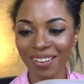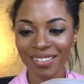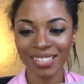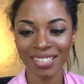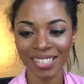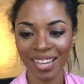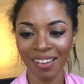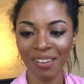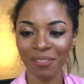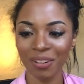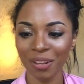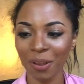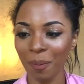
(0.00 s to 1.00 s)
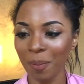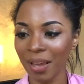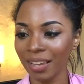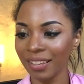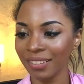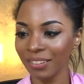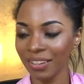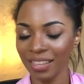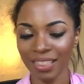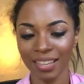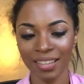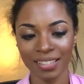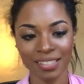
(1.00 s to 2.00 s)
oh, see, now I want to go back and look at
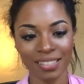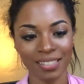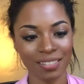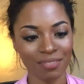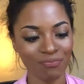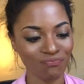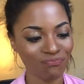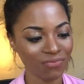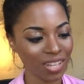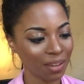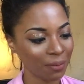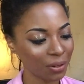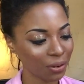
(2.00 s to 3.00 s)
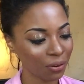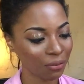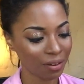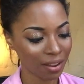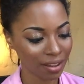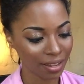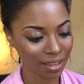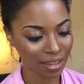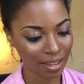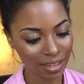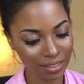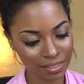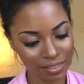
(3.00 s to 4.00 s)
this. I want to cry.
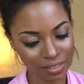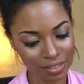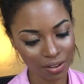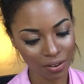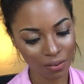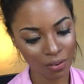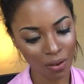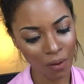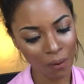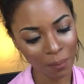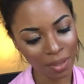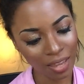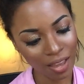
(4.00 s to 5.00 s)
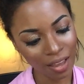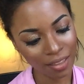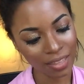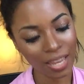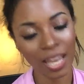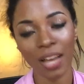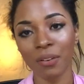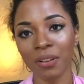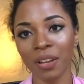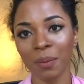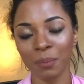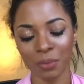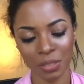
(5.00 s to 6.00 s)
I get so, oh my god, the
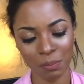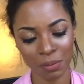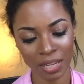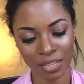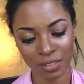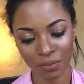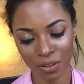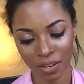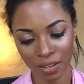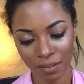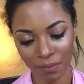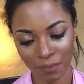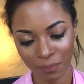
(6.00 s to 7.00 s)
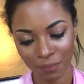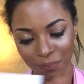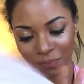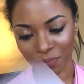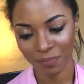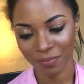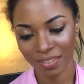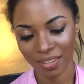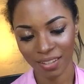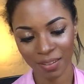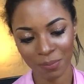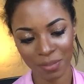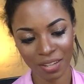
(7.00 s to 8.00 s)
outcome was Page of Cups.
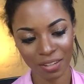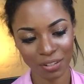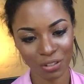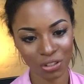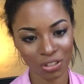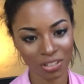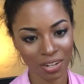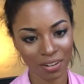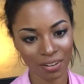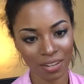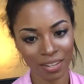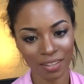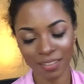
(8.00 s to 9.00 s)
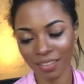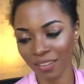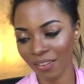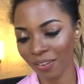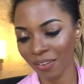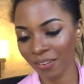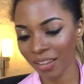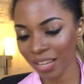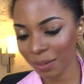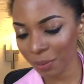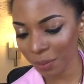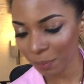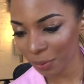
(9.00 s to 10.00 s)
I'm not going to share it. Oh, I got to
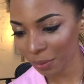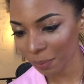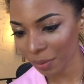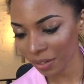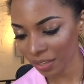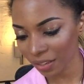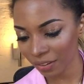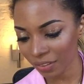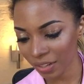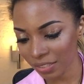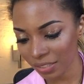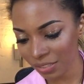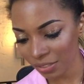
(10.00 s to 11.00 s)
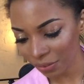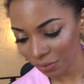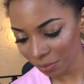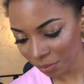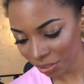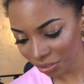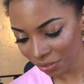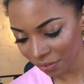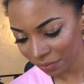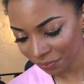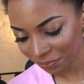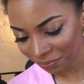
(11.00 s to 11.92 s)
put a bookmark here. That is so special.